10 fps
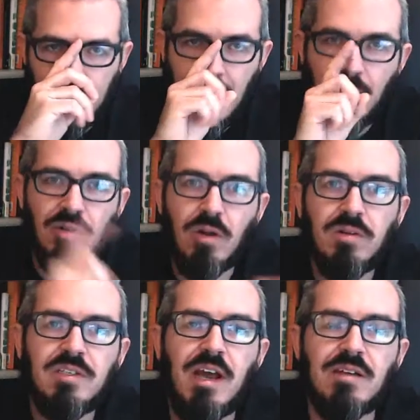
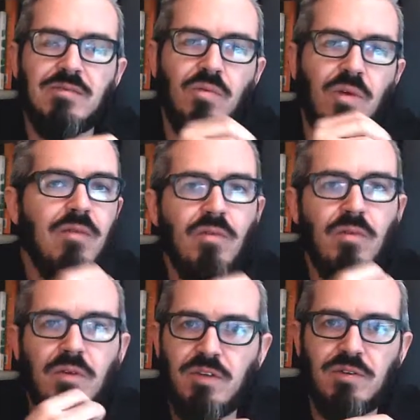protest, whatever we
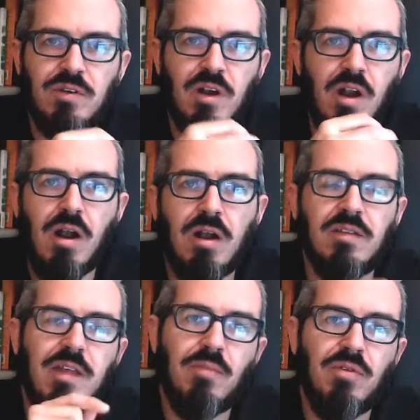feel in our hearts,
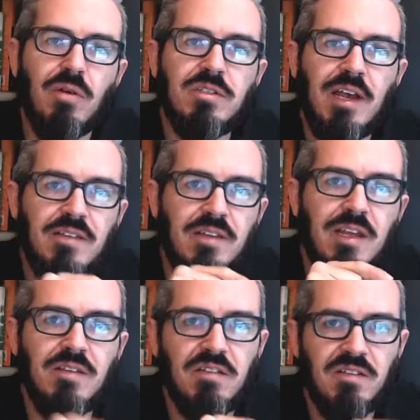that protest
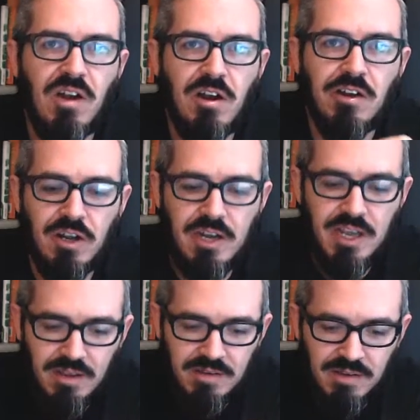needs to start on our
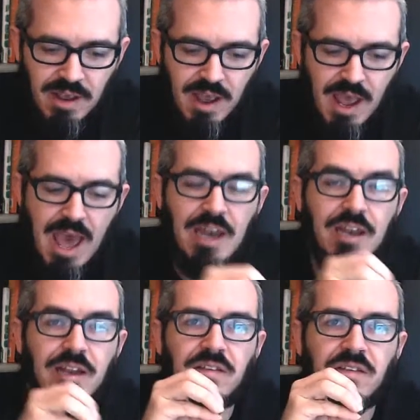knees, and it
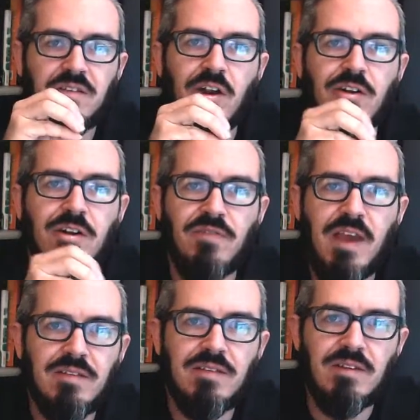needs to start on our
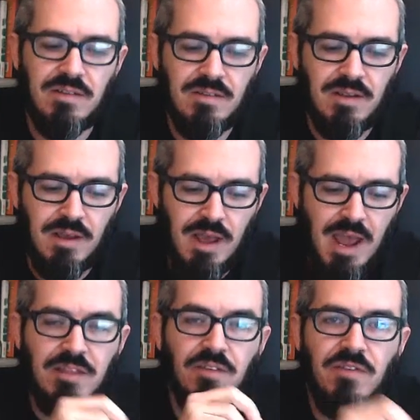faces
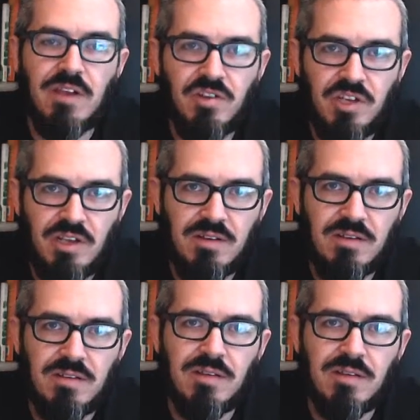at the feet of Jesus.